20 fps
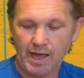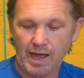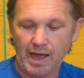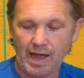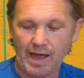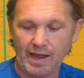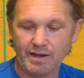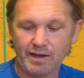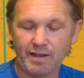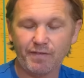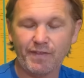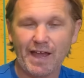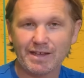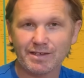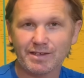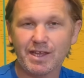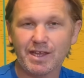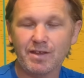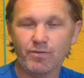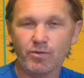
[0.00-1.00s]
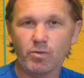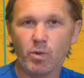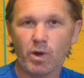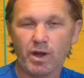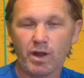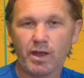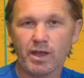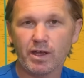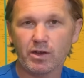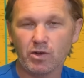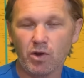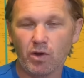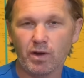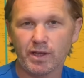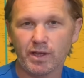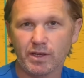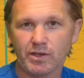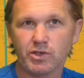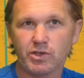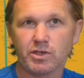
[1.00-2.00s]
And that's even when I
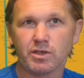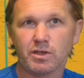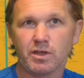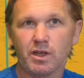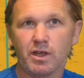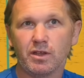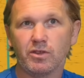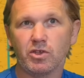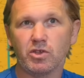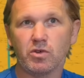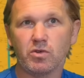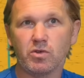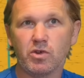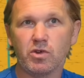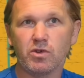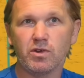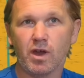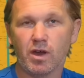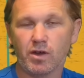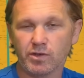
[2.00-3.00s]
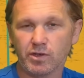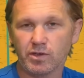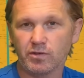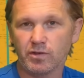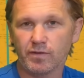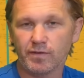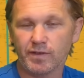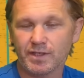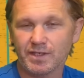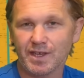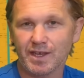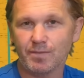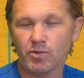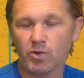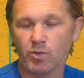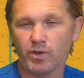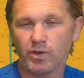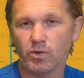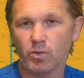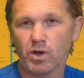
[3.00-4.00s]
acknowledge that you could argue that the team that
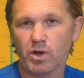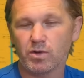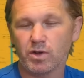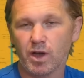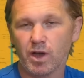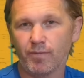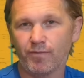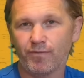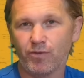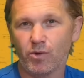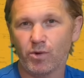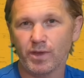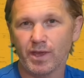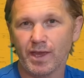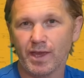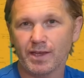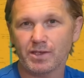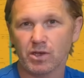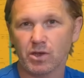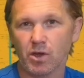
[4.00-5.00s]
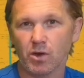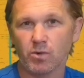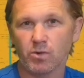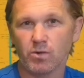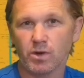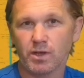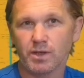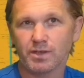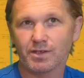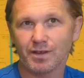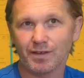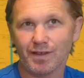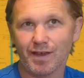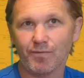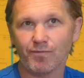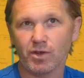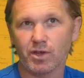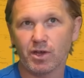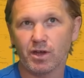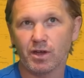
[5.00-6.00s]
won the World Cup 4 years ago, South
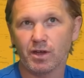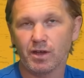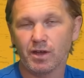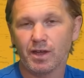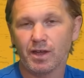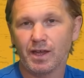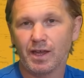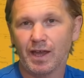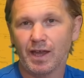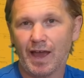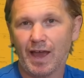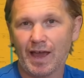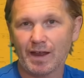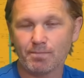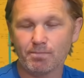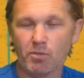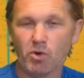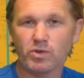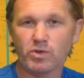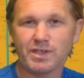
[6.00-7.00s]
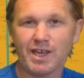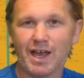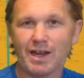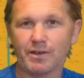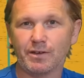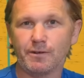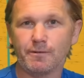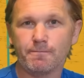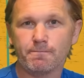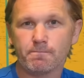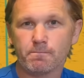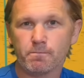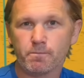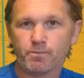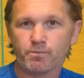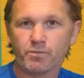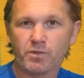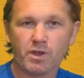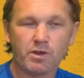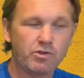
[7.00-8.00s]
Africa, had more talent.
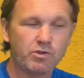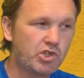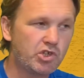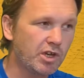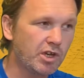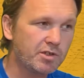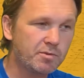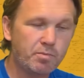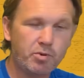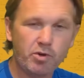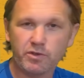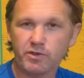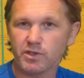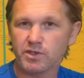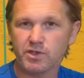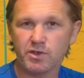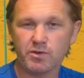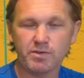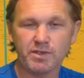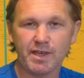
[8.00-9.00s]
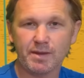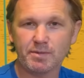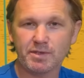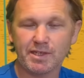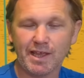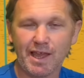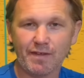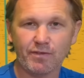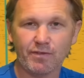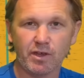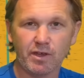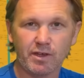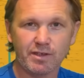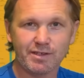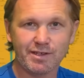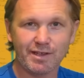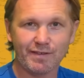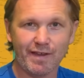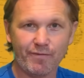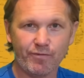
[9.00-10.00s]
Just put the two teams together,
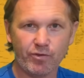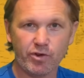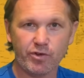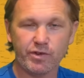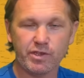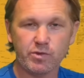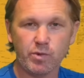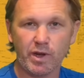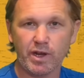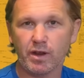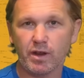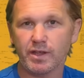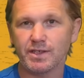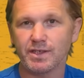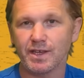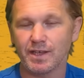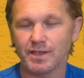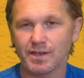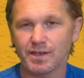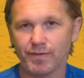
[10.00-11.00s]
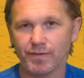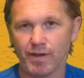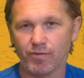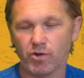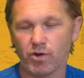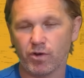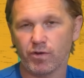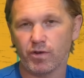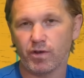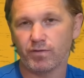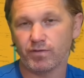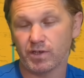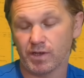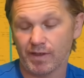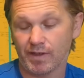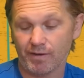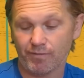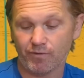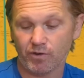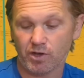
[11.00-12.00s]
South Africa in 2019, South
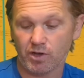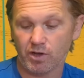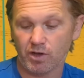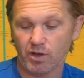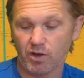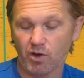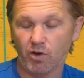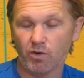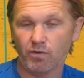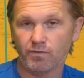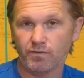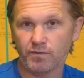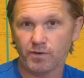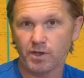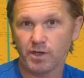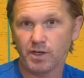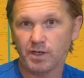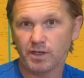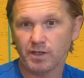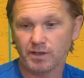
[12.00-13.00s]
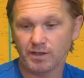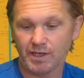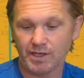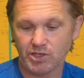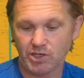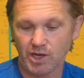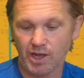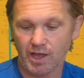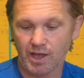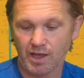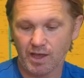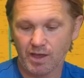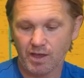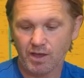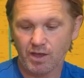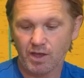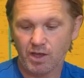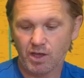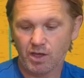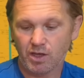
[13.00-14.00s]
Africa of this year,
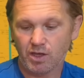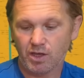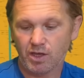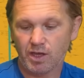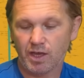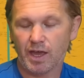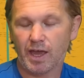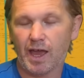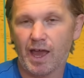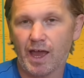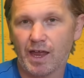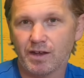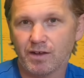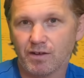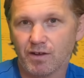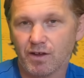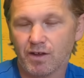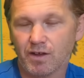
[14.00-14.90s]
and